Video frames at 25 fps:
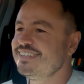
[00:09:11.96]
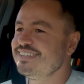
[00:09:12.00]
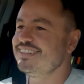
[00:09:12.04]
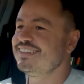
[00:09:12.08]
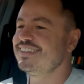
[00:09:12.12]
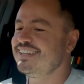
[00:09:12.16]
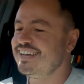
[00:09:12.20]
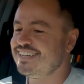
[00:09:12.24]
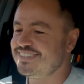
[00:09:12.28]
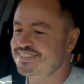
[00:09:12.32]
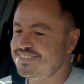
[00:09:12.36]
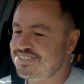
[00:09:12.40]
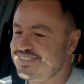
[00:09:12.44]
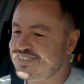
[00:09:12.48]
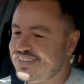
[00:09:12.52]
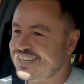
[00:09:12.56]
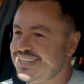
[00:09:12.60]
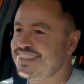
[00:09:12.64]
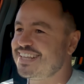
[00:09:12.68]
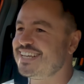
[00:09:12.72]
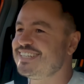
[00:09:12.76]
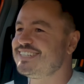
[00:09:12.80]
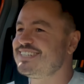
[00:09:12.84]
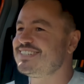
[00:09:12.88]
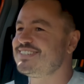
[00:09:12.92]
that's sick.
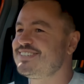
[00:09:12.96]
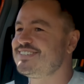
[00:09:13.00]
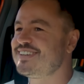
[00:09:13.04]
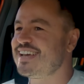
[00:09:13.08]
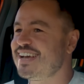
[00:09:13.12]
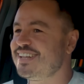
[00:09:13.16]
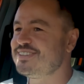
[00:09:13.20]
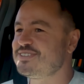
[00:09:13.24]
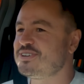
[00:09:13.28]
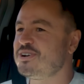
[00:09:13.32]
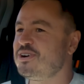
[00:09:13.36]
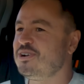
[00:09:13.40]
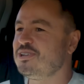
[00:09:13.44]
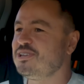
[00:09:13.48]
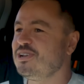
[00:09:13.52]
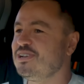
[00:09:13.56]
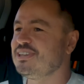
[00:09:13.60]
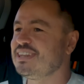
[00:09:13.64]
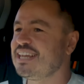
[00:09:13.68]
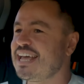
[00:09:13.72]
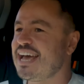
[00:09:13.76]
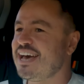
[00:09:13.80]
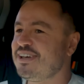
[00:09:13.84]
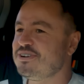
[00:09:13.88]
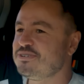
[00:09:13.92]
That just sounds a whole lot
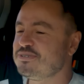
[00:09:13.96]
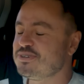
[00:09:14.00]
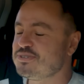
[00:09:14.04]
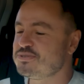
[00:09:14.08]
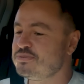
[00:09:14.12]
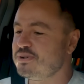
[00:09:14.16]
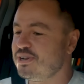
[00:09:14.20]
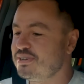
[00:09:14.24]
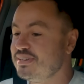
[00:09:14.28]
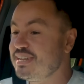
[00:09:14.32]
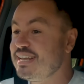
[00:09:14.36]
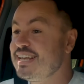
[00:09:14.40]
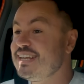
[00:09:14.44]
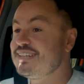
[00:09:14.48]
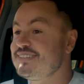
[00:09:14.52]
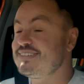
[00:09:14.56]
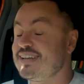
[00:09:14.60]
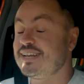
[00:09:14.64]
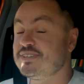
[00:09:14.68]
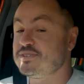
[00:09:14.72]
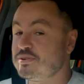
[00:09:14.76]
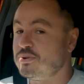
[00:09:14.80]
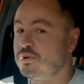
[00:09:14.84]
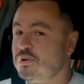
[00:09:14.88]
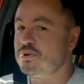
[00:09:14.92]
louder as well.
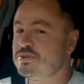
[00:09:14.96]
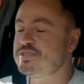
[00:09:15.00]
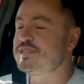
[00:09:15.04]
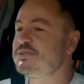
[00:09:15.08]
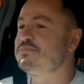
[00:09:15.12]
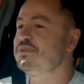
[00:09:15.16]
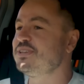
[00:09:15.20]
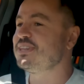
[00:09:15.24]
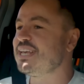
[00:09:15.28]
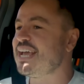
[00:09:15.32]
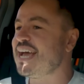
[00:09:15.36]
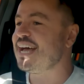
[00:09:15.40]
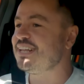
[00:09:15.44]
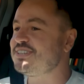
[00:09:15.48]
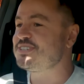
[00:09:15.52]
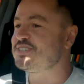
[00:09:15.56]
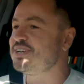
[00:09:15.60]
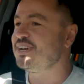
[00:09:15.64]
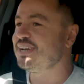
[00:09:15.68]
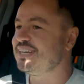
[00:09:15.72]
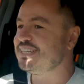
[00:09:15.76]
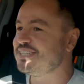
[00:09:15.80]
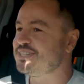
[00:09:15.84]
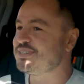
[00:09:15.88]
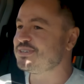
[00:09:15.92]
Sounds awesome on the
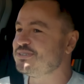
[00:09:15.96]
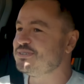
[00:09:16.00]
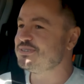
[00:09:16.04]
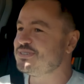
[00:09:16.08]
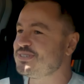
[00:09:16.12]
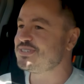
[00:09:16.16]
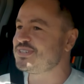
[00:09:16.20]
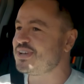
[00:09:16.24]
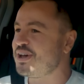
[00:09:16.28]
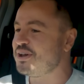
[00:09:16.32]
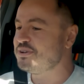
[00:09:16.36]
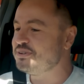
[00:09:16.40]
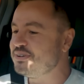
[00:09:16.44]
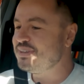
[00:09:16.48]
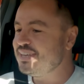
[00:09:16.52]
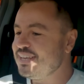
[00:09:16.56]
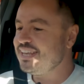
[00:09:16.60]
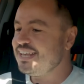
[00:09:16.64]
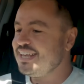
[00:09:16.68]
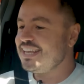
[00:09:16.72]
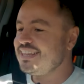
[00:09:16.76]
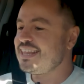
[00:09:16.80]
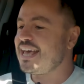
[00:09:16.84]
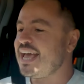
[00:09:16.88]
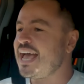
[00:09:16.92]
outside too. So
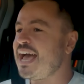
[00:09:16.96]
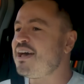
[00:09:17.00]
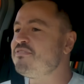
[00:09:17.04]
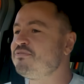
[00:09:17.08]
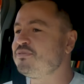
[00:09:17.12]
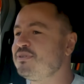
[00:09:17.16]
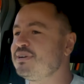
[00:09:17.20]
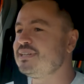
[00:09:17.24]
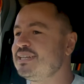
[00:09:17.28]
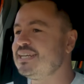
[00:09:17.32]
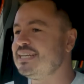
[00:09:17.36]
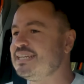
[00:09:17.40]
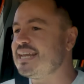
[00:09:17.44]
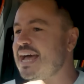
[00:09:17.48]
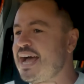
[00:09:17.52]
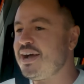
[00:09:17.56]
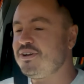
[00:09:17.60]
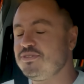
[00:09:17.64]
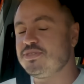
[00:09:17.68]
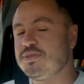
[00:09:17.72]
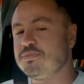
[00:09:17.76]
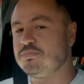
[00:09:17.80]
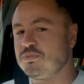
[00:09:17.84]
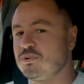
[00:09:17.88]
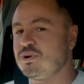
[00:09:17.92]
they have really
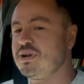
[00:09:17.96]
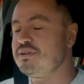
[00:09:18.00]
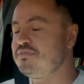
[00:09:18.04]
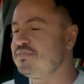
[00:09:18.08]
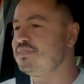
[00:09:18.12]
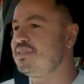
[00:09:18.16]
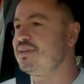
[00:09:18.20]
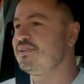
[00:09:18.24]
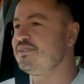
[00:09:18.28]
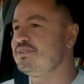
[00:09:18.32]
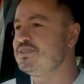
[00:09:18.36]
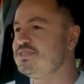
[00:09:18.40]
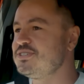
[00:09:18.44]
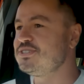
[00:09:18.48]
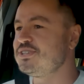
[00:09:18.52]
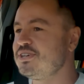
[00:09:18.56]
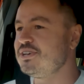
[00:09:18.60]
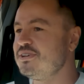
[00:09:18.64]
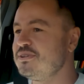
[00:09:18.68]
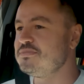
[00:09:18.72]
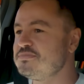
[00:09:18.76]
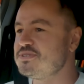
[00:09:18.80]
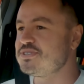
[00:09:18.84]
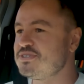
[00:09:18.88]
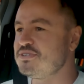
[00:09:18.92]
nailed the brief there in
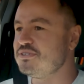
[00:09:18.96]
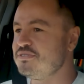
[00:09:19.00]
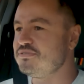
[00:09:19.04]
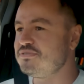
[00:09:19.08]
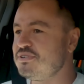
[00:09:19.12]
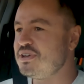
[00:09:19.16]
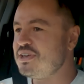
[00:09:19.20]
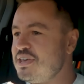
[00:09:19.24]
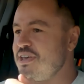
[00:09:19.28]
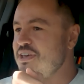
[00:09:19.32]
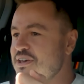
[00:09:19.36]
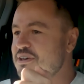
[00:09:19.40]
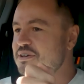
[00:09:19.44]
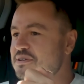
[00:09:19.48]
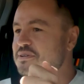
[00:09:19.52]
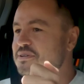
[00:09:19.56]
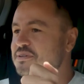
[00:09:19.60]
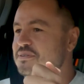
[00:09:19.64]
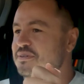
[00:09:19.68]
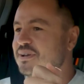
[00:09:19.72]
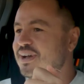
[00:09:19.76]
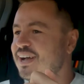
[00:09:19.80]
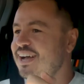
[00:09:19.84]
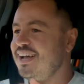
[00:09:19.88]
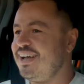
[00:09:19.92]
terms of,
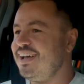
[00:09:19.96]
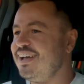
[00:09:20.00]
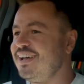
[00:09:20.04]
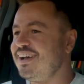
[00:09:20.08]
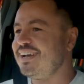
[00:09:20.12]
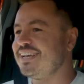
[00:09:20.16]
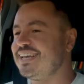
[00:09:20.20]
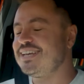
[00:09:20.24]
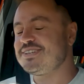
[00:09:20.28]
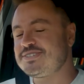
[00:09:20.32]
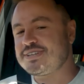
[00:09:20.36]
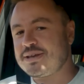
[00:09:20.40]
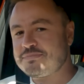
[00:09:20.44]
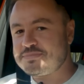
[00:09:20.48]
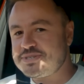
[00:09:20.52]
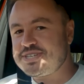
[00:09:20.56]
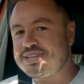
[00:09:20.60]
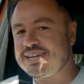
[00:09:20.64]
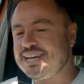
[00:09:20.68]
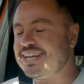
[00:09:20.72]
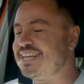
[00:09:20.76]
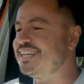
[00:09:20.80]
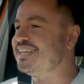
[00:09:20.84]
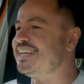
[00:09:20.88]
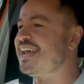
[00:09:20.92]
I guess,
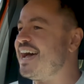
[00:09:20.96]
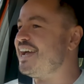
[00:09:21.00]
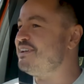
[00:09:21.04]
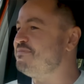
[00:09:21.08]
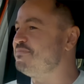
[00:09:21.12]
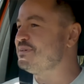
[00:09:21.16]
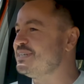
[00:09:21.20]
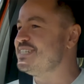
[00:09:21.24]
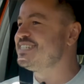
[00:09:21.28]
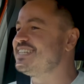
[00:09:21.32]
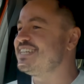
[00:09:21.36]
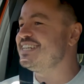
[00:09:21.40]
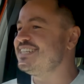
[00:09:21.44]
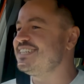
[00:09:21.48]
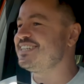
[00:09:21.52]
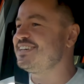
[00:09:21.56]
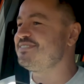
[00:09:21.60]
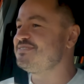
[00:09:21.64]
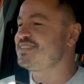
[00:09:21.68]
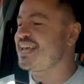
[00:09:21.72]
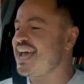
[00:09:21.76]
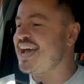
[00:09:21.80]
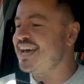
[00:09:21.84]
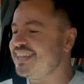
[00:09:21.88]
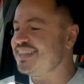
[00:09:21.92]
upsetting your neighbours in terms
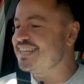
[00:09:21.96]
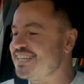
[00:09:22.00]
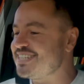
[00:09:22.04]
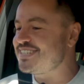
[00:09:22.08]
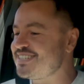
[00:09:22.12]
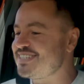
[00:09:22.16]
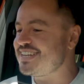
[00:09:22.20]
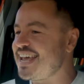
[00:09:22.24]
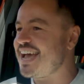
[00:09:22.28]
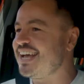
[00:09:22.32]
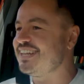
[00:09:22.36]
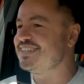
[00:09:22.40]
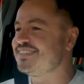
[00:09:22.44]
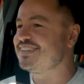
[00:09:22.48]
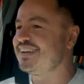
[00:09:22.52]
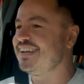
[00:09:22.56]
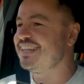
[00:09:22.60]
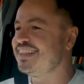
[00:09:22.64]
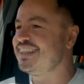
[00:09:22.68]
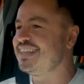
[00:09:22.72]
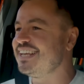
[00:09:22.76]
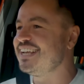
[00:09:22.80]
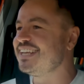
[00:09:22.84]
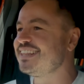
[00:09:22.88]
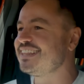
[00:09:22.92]
of how this sounds. And I
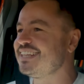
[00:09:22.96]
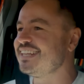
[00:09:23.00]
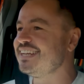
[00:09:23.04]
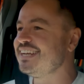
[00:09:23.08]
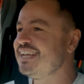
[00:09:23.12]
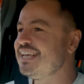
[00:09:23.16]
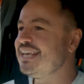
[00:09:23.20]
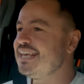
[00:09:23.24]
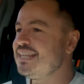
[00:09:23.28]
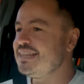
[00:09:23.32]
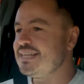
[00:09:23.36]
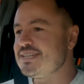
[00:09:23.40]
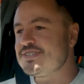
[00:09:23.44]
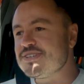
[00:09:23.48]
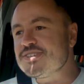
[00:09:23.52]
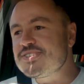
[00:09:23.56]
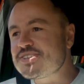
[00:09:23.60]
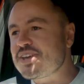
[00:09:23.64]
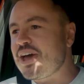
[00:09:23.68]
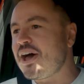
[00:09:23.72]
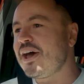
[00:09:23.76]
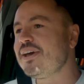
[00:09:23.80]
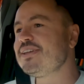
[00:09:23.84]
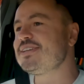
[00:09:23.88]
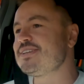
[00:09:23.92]
think that this is
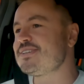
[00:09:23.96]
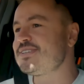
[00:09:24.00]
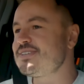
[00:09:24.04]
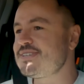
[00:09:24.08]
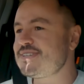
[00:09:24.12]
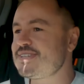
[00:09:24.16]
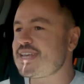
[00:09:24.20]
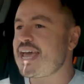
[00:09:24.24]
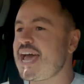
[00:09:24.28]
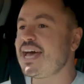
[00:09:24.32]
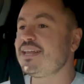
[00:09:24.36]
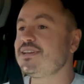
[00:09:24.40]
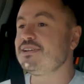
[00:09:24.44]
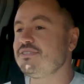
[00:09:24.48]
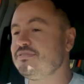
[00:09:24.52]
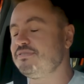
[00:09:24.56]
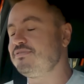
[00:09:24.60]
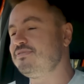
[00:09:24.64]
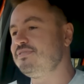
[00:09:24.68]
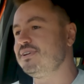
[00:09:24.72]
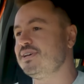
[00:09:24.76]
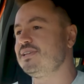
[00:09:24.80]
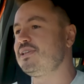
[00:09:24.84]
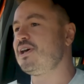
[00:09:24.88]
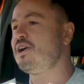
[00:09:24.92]
going to sound and
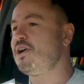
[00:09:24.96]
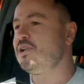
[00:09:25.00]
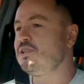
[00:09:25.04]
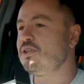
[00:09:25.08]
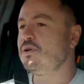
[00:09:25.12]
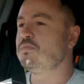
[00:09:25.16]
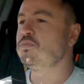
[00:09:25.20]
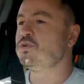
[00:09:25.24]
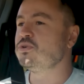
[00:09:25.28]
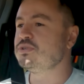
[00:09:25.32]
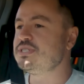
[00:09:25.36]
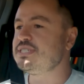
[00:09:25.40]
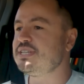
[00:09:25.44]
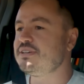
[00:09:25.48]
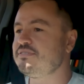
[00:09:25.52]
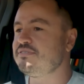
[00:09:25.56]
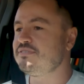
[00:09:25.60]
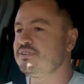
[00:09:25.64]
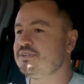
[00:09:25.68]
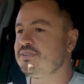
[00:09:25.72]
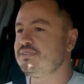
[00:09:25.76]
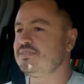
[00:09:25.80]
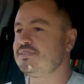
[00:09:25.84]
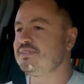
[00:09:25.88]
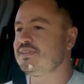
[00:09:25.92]
feel a whole lot more
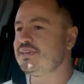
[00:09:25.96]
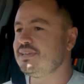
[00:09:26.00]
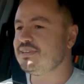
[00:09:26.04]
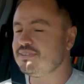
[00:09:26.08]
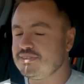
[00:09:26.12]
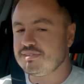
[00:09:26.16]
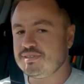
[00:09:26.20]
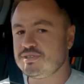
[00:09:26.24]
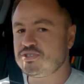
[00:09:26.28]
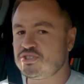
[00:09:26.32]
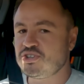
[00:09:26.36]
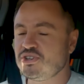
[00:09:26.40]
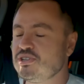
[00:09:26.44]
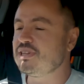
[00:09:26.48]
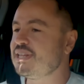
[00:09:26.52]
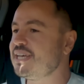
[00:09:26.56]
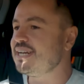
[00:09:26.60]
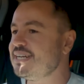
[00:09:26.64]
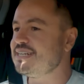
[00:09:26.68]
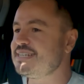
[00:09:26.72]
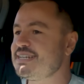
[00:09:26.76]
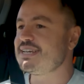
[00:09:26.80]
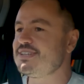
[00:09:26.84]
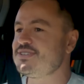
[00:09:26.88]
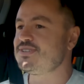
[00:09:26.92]
different than the 2-litre
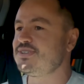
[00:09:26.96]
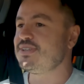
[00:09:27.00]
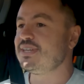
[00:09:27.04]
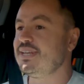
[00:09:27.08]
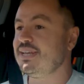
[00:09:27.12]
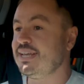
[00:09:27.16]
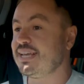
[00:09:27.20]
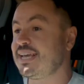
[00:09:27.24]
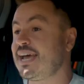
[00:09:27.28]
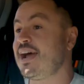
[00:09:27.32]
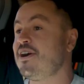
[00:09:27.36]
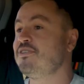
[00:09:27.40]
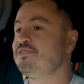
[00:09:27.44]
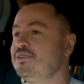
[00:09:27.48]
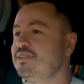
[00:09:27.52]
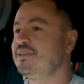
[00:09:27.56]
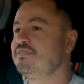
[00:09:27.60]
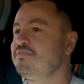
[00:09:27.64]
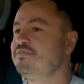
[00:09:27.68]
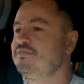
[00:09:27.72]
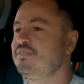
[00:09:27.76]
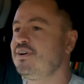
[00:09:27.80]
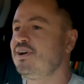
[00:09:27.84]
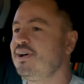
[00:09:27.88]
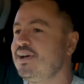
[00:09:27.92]
diesel that you currently
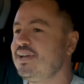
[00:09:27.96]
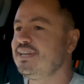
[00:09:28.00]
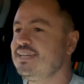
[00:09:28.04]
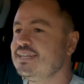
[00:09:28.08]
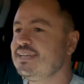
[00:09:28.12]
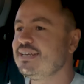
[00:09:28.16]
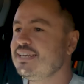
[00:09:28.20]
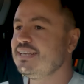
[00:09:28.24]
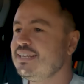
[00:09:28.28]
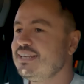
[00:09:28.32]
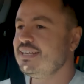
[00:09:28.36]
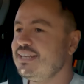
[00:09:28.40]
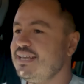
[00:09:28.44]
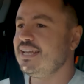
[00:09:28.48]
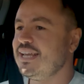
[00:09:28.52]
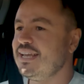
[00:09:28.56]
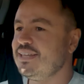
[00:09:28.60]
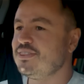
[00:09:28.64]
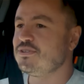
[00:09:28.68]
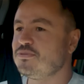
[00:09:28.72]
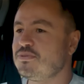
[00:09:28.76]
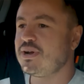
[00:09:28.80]
find in the